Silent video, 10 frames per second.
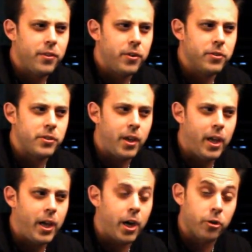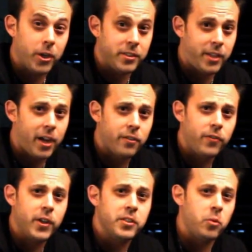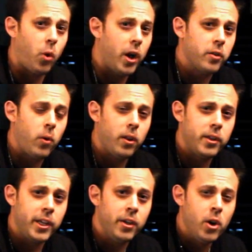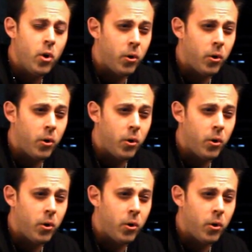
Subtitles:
there's a great sacrifice in ride quality,